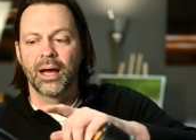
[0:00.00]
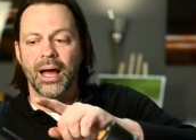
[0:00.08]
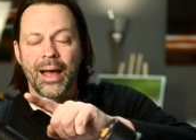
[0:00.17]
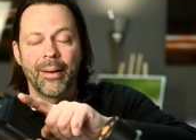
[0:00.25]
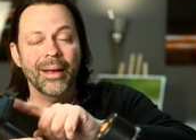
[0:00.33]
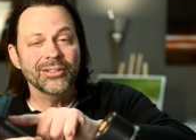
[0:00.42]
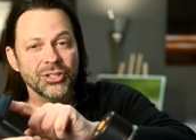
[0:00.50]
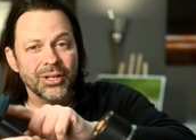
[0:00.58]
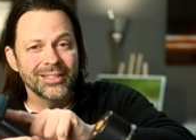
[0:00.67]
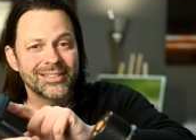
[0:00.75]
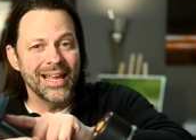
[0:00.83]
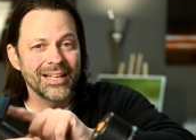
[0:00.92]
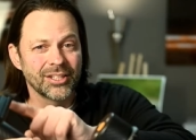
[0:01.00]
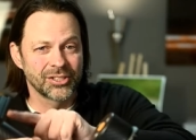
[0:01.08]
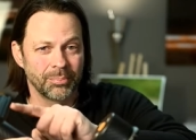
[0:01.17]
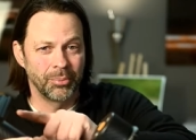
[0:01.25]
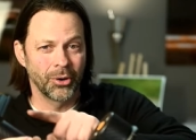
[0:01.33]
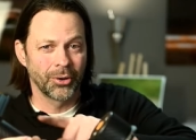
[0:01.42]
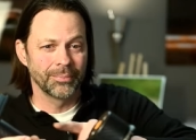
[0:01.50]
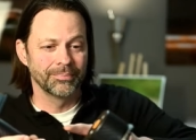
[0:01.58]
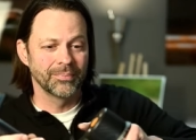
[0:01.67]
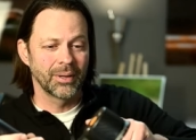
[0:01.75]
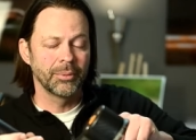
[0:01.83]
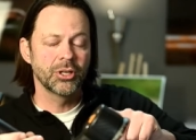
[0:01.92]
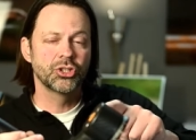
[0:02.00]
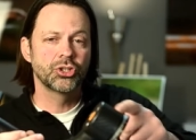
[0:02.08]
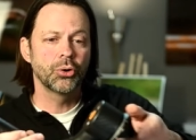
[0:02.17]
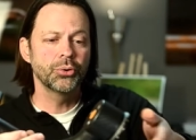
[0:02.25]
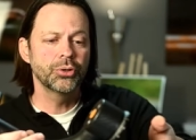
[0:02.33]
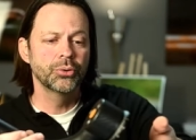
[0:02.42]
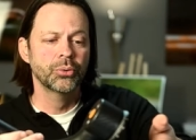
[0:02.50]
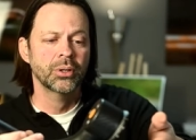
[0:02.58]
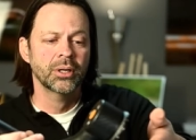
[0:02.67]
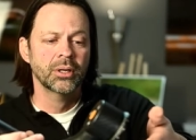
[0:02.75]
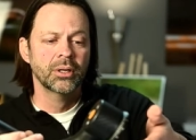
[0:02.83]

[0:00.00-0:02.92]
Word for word: I'm actually going to take this apart. I'm going to show you